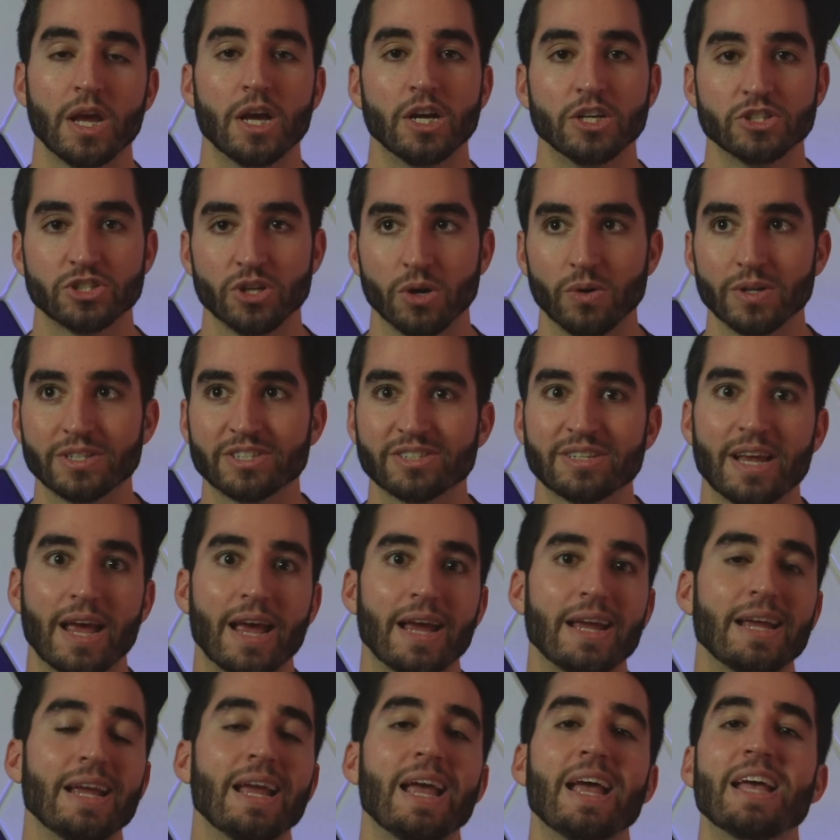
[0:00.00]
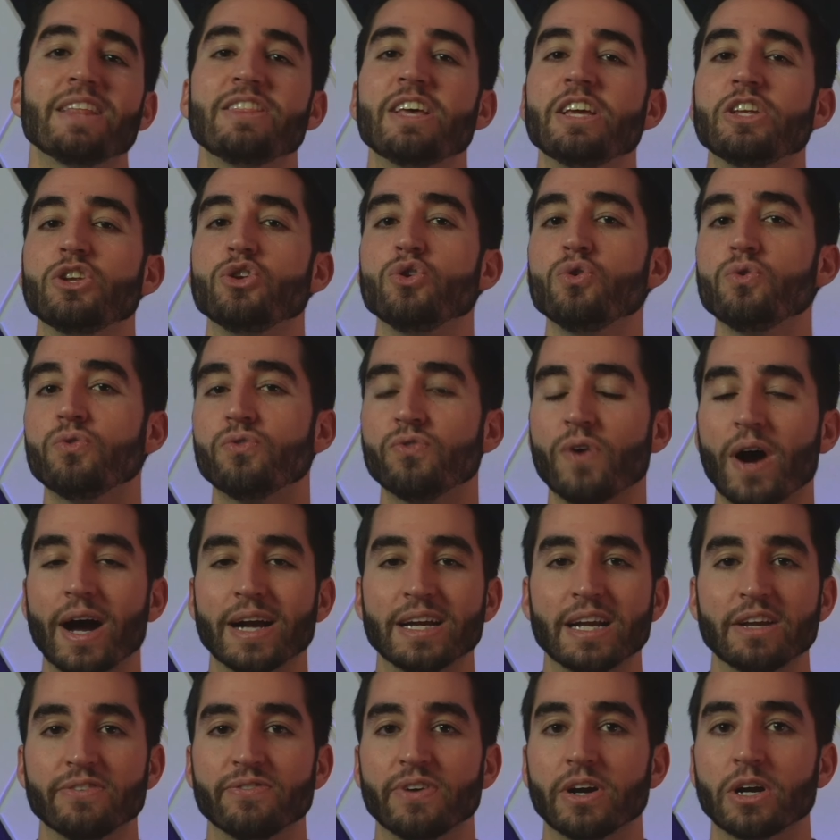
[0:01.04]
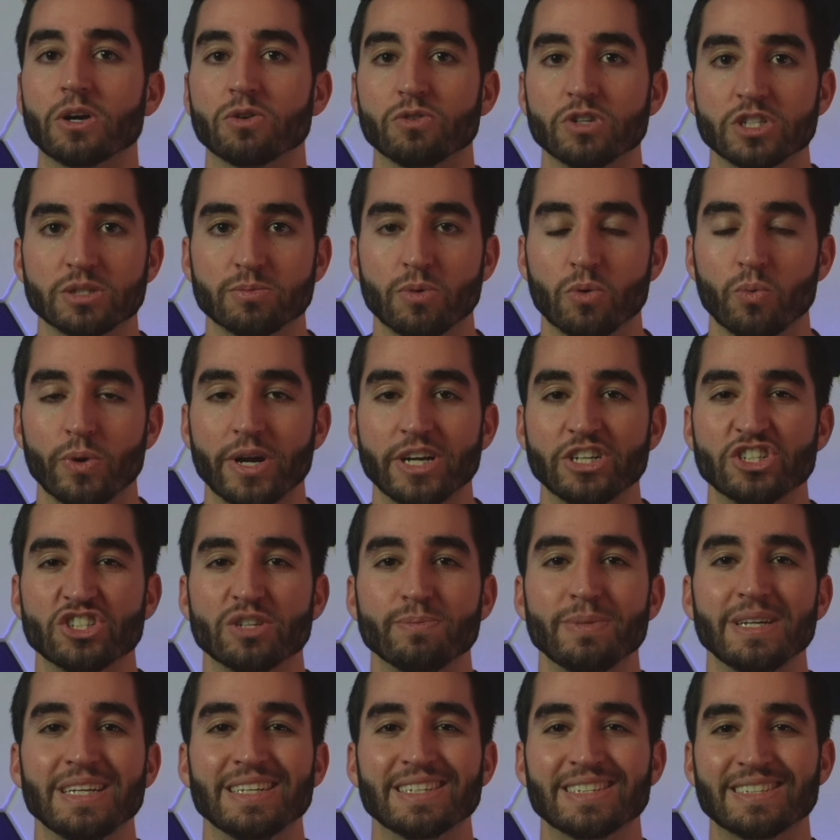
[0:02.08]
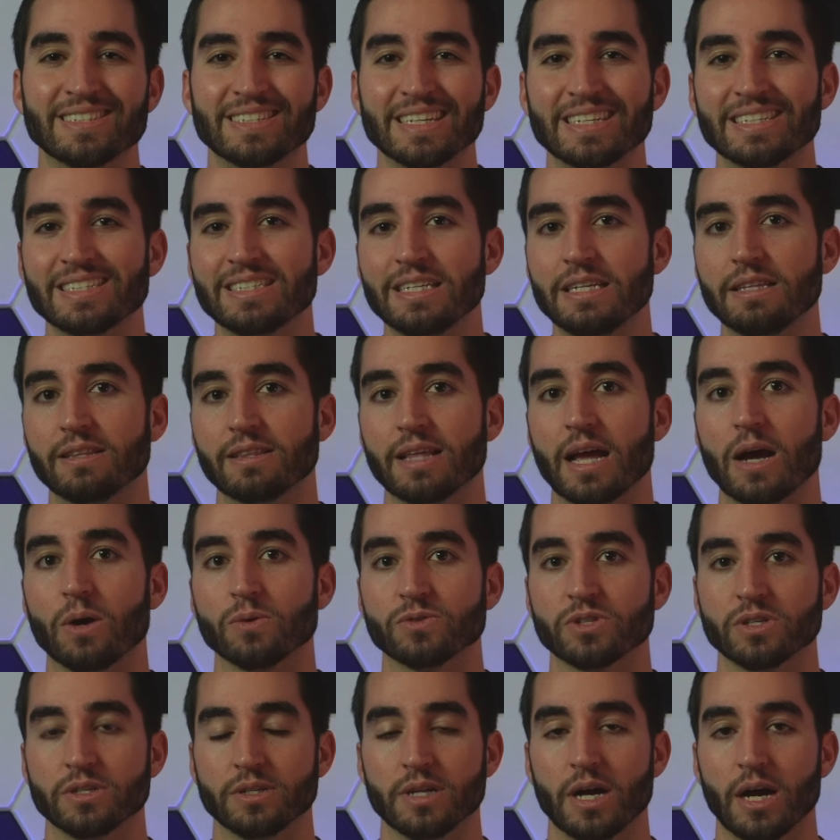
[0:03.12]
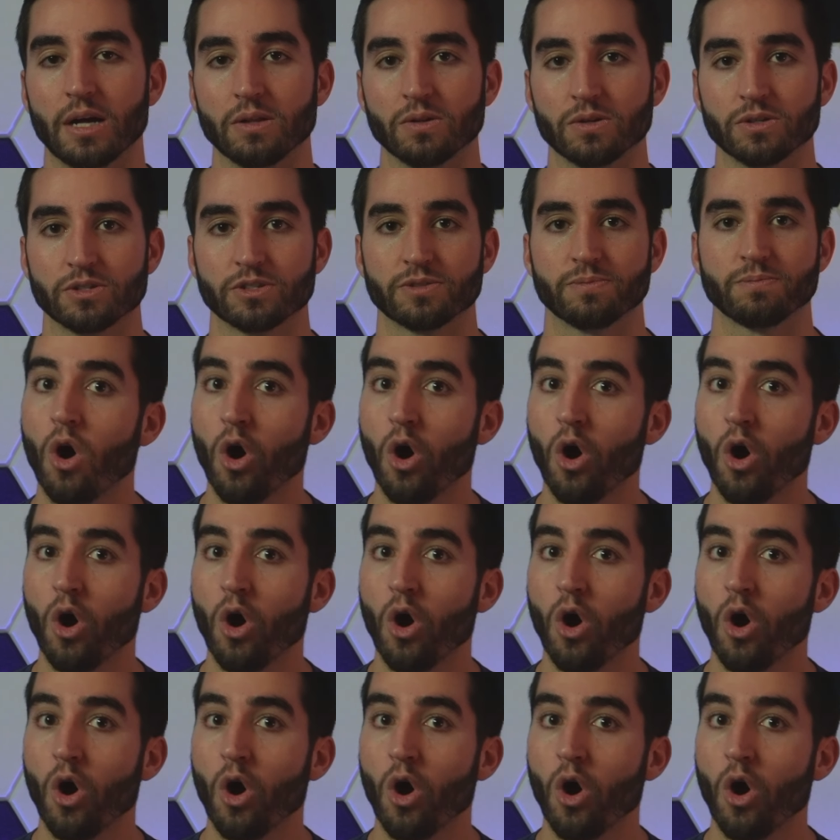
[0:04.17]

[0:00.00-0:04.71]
So let's say that you find a fair and reasonable wage to be $60,000.